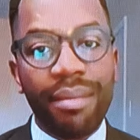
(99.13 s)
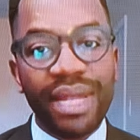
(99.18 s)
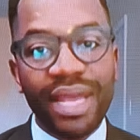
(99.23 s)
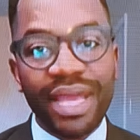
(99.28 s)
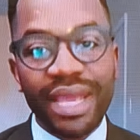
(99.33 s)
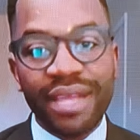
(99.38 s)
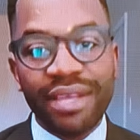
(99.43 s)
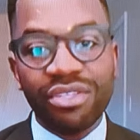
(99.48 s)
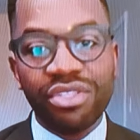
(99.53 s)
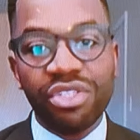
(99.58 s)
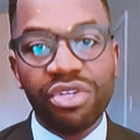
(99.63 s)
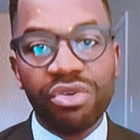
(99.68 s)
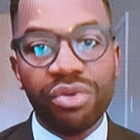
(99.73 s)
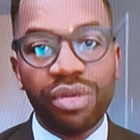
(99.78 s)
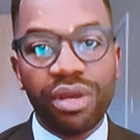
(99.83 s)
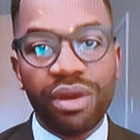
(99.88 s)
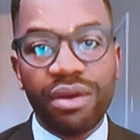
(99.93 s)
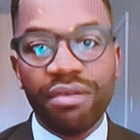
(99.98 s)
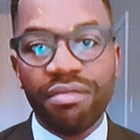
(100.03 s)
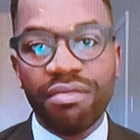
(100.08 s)
a family
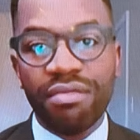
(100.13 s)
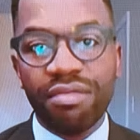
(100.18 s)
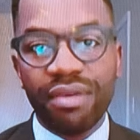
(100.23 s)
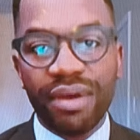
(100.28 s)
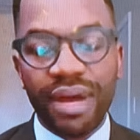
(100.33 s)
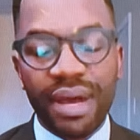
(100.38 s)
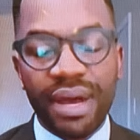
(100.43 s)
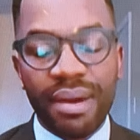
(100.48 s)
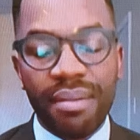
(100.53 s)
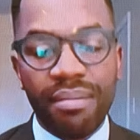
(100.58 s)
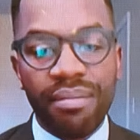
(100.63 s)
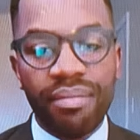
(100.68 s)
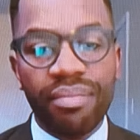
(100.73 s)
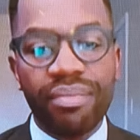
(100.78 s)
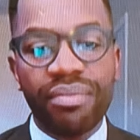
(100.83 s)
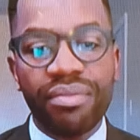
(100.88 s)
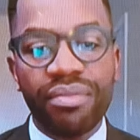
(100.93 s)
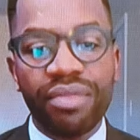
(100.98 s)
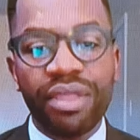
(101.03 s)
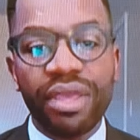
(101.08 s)
history of,
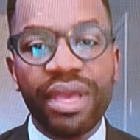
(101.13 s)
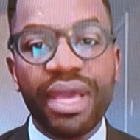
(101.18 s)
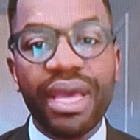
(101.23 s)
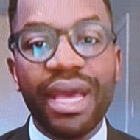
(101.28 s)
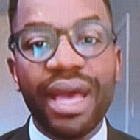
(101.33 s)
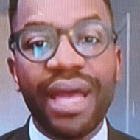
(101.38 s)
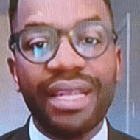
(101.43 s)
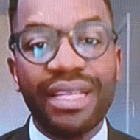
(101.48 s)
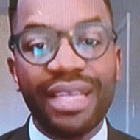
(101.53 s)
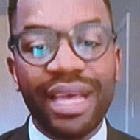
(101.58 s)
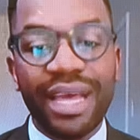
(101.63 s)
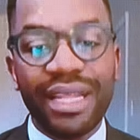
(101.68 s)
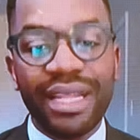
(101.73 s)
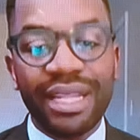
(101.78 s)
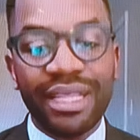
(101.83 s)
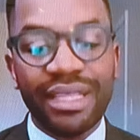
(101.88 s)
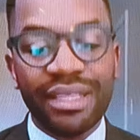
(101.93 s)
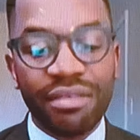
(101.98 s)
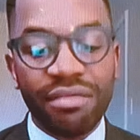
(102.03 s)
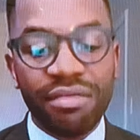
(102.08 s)

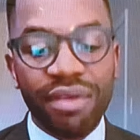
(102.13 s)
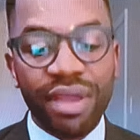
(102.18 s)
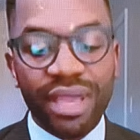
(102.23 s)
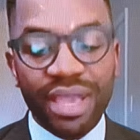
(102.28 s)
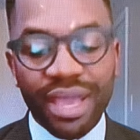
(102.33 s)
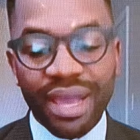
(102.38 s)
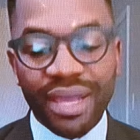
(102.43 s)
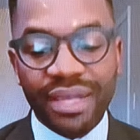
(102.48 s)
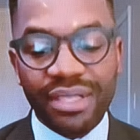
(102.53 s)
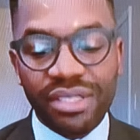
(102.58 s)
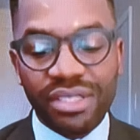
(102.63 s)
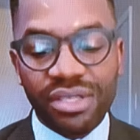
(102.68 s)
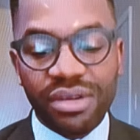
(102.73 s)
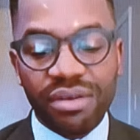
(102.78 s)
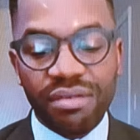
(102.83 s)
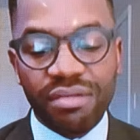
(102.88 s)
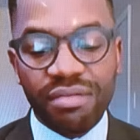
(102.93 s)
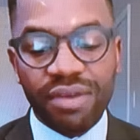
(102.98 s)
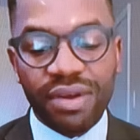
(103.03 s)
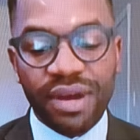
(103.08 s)
and there are different
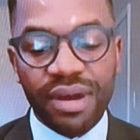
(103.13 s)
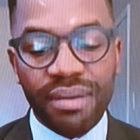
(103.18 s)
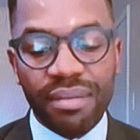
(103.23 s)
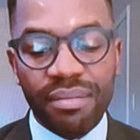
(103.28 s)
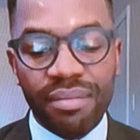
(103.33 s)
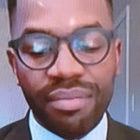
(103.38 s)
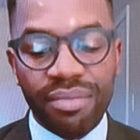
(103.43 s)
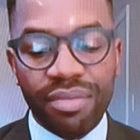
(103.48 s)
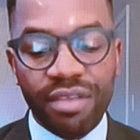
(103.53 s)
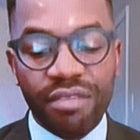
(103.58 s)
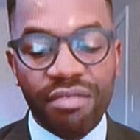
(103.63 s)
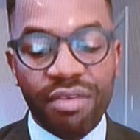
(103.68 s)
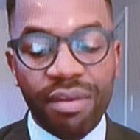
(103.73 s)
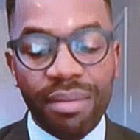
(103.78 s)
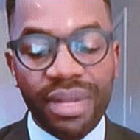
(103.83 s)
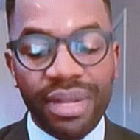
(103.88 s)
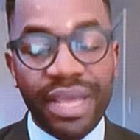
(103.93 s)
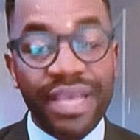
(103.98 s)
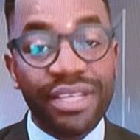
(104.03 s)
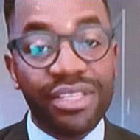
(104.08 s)
kinds of
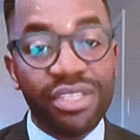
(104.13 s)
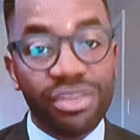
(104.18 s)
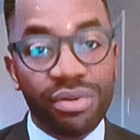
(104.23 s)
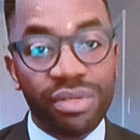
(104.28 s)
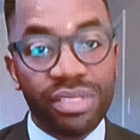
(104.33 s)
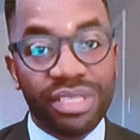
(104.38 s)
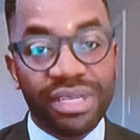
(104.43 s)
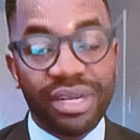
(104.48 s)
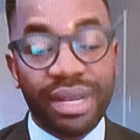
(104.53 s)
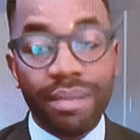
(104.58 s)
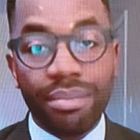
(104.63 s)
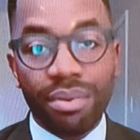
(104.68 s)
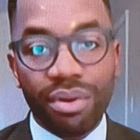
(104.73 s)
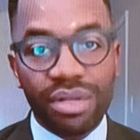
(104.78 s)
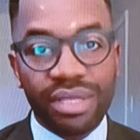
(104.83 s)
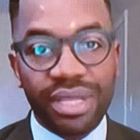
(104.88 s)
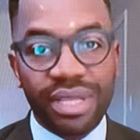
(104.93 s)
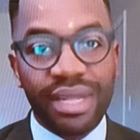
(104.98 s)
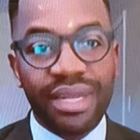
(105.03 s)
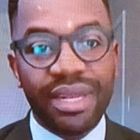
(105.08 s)
family
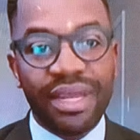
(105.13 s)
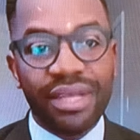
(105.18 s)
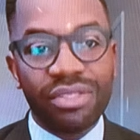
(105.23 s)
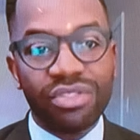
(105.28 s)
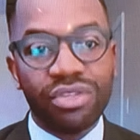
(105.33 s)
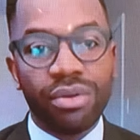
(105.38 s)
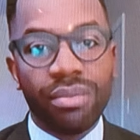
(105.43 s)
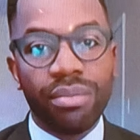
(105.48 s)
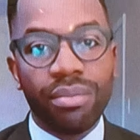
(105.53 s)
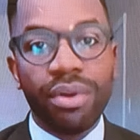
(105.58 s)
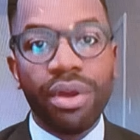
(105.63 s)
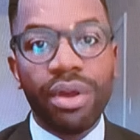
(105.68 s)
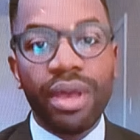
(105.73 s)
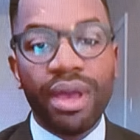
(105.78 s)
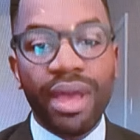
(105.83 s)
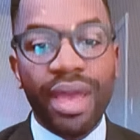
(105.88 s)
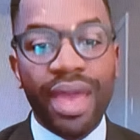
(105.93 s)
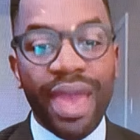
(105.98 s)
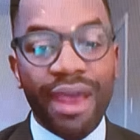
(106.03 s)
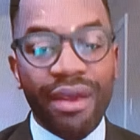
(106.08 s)
histories that are important. There are
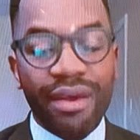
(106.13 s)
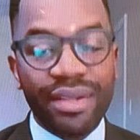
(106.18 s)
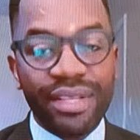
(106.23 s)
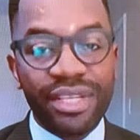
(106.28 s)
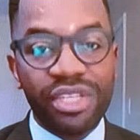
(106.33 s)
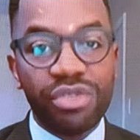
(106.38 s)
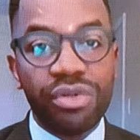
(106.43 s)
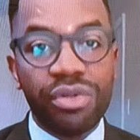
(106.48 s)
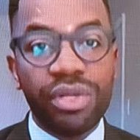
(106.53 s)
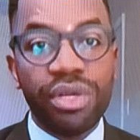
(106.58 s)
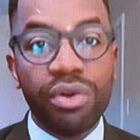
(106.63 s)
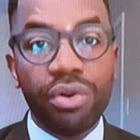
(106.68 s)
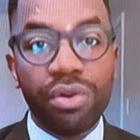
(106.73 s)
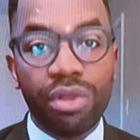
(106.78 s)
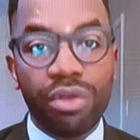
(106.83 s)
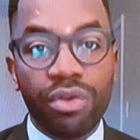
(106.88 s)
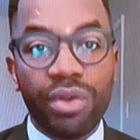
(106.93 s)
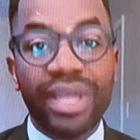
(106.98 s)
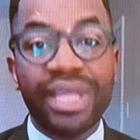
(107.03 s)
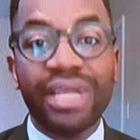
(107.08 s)
some
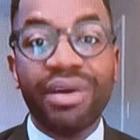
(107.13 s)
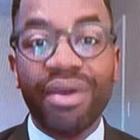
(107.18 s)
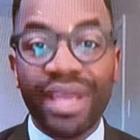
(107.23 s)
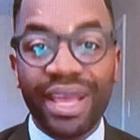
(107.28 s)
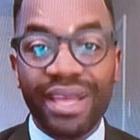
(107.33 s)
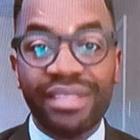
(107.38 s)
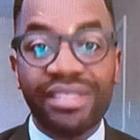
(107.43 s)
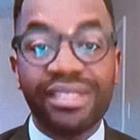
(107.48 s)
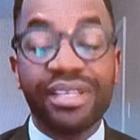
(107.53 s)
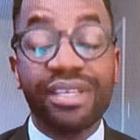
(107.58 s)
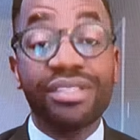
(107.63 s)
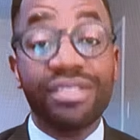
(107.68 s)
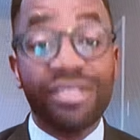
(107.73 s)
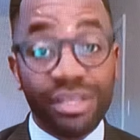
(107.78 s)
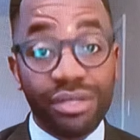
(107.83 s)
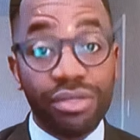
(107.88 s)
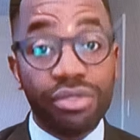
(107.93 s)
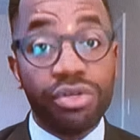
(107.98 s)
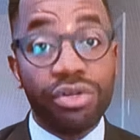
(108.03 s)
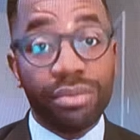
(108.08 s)
hereditary colorectal
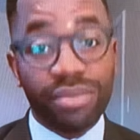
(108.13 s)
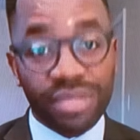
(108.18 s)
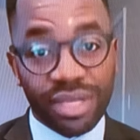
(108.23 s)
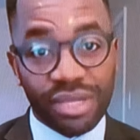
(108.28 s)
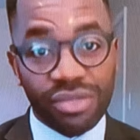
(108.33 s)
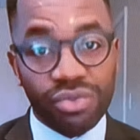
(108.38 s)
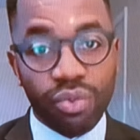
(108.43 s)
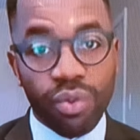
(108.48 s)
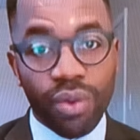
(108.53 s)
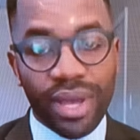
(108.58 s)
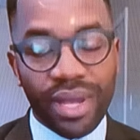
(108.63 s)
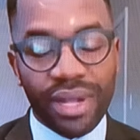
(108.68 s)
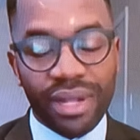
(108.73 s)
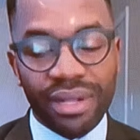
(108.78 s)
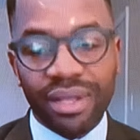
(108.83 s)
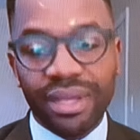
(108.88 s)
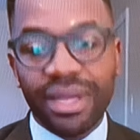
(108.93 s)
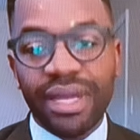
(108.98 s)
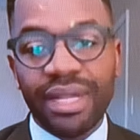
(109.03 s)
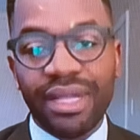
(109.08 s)
cancer syndromes
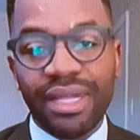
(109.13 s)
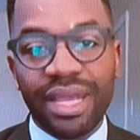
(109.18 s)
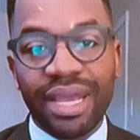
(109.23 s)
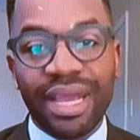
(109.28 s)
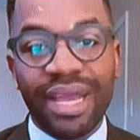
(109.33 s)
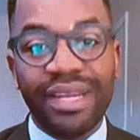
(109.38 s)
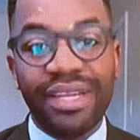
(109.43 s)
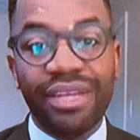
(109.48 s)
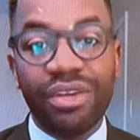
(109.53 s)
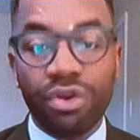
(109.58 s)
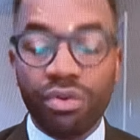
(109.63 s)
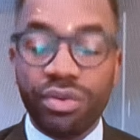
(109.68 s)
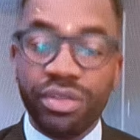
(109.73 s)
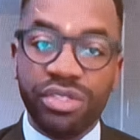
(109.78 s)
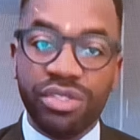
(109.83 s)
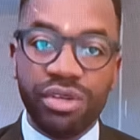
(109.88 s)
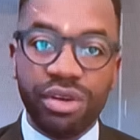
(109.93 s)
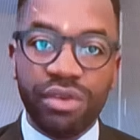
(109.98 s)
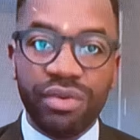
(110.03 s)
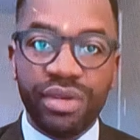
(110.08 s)
as well that
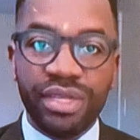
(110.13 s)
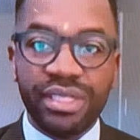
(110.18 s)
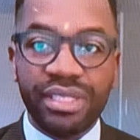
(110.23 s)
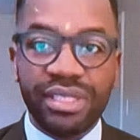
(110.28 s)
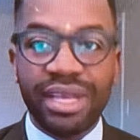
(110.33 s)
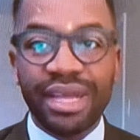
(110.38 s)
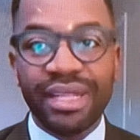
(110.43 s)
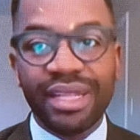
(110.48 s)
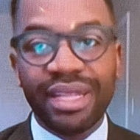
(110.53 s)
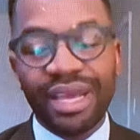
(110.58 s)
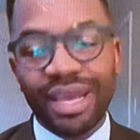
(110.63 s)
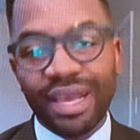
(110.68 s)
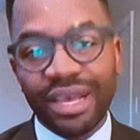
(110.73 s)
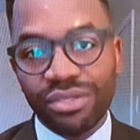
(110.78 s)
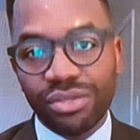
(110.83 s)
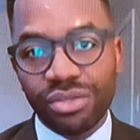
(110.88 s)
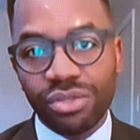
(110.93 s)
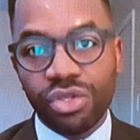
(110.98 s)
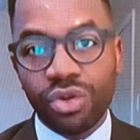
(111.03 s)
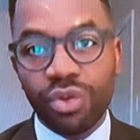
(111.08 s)
can increase your risk,
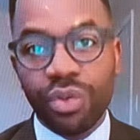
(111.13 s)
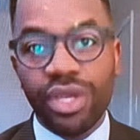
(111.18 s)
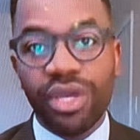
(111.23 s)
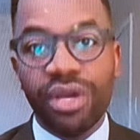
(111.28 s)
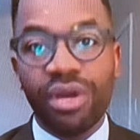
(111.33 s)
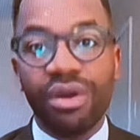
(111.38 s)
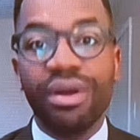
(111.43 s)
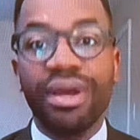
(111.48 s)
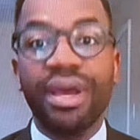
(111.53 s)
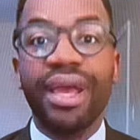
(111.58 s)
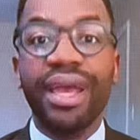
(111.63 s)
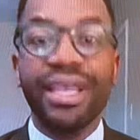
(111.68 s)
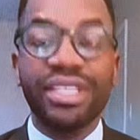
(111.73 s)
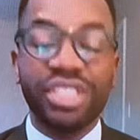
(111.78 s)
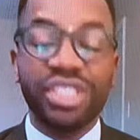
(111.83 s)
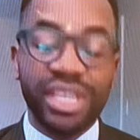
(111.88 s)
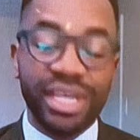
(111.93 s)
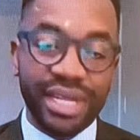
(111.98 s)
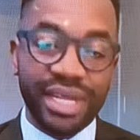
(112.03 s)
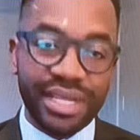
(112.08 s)
and that has to do with
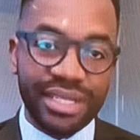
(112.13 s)
your